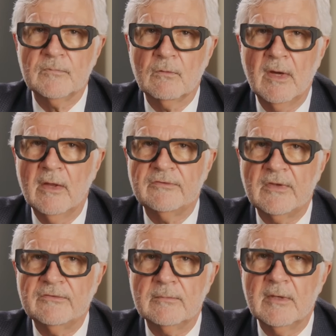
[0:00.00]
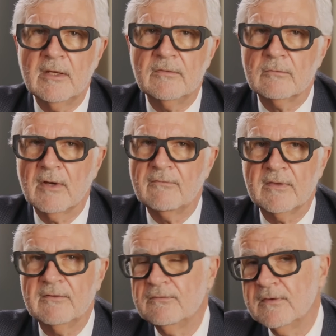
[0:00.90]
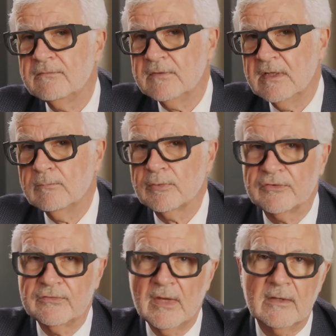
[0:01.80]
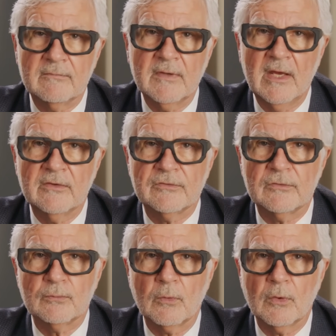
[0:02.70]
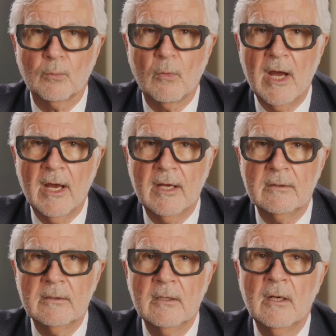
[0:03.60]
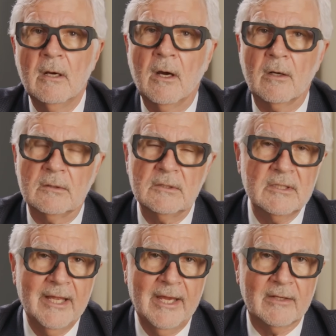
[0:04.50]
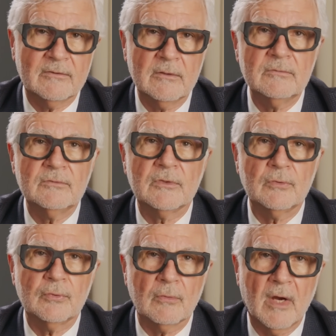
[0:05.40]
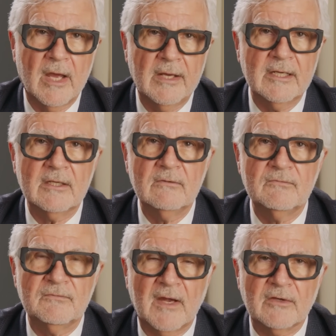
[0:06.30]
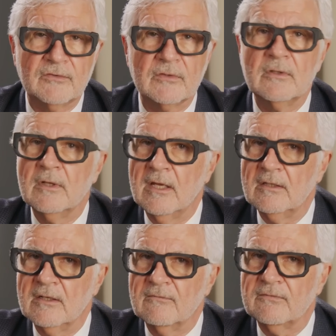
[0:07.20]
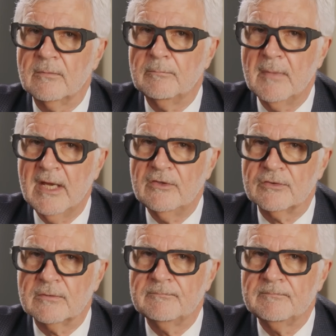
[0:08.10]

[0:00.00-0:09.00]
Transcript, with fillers: Well, it's estimated that roughly 15% of cancers worldwide are linked to chronic infection and inflammation.